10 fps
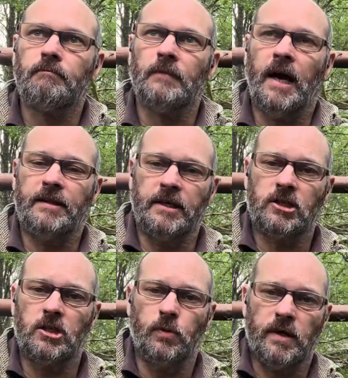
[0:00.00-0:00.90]
had the
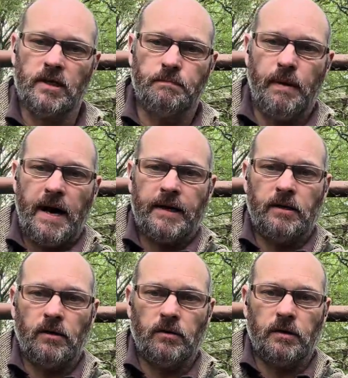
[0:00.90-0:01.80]
issue when his bag
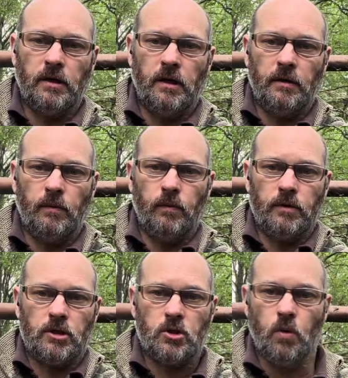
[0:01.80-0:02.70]

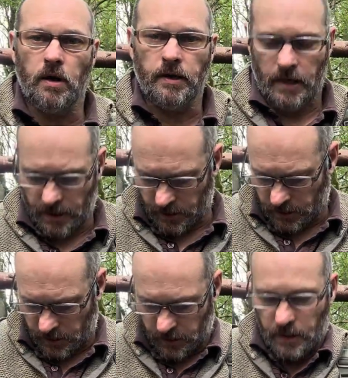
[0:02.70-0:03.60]
swung and
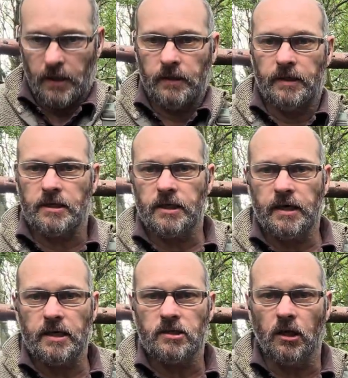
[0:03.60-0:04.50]

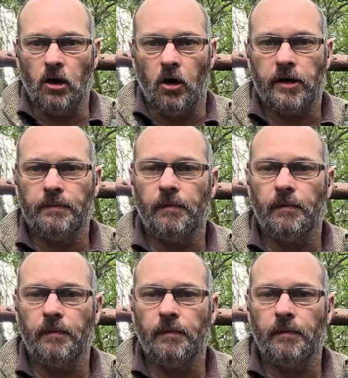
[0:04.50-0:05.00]
disengaged the lock